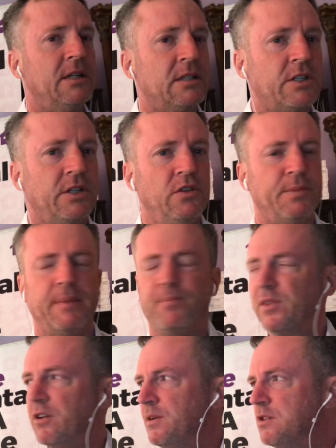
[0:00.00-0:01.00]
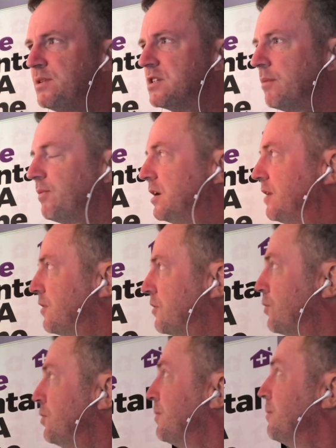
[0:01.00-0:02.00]
Excuse me. must be something in
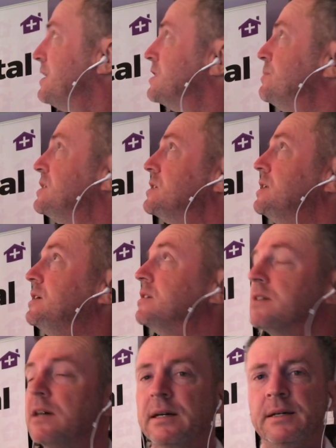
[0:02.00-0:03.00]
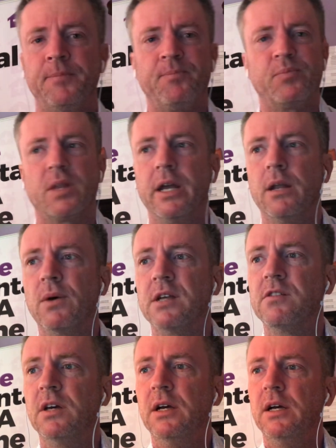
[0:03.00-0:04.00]
this room that makes me sneeze.
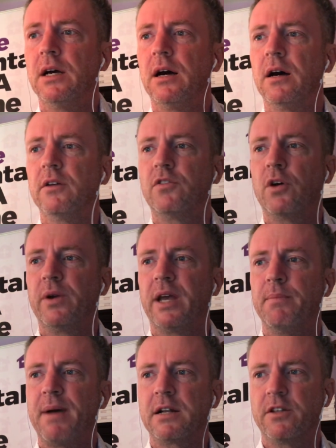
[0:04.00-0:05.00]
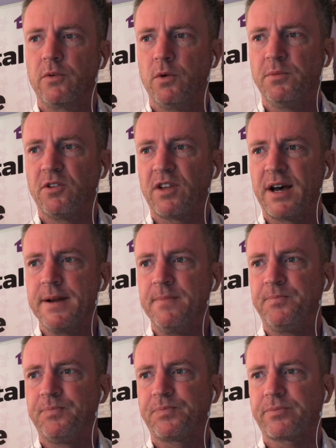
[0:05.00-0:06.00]
Anyways, uh, so again, back to the room
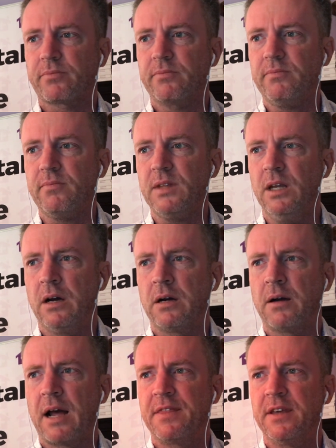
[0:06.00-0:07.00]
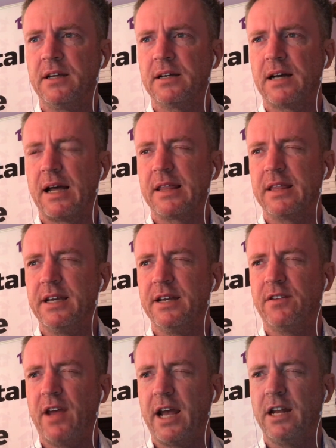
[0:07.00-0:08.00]
design. Uh, I think I think
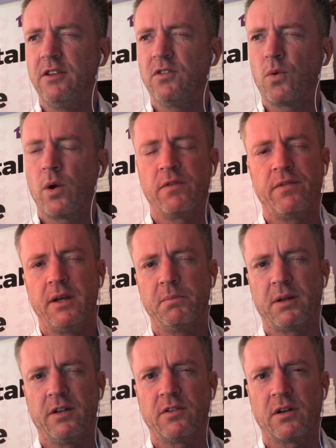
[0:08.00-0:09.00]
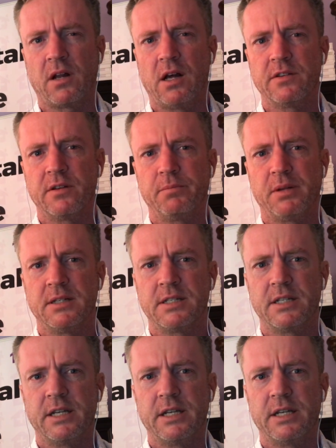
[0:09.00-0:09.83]
it's 80 square feet plus a closet plus